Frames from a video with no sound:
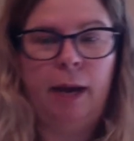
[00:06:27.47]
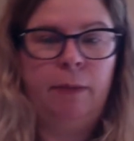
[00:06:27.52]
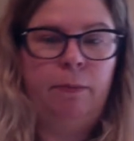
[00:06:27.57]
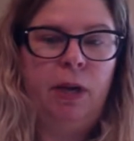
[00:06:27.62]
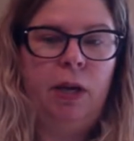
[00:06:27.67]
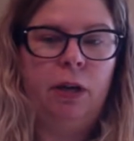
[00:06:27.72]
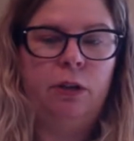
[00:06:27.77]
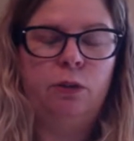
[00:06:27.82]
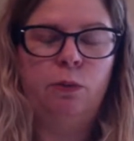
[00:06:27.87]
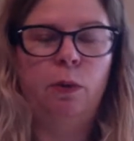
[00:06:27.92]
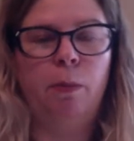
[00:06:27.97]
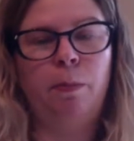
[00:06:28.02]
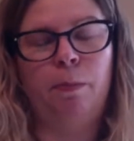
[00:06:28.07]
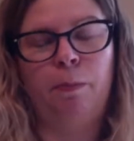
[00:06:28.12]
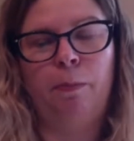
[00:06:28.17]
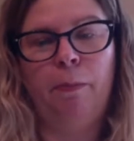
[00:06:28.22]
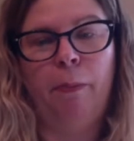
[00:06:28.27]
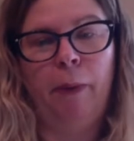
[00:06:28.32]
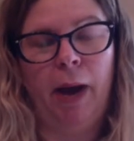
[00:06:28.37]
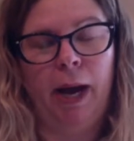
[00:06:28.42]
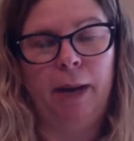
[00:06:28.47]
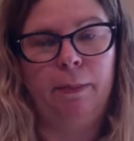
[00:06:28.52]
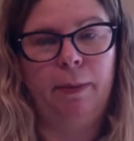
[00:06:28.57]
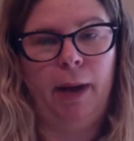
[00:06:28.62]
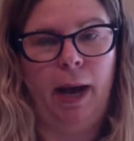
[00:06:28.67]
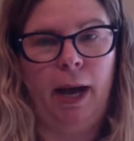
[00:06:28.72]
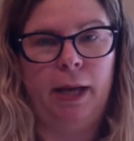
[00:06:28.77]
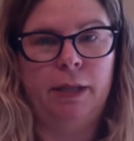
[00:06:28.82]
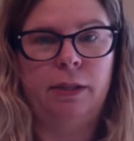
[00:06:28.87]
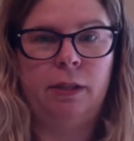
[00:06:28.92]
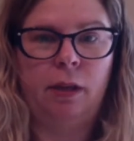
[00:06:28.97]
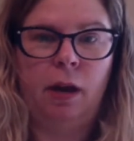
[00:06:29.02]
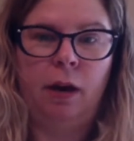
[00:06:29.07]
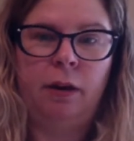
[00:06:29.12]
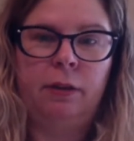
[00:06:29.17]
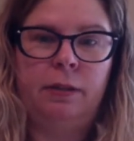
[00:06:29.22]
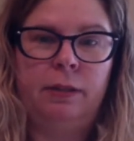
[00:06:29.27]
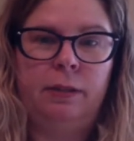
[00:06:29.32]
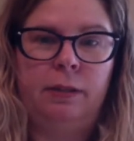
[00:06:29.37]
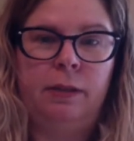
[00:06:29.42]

because we're bipeds, our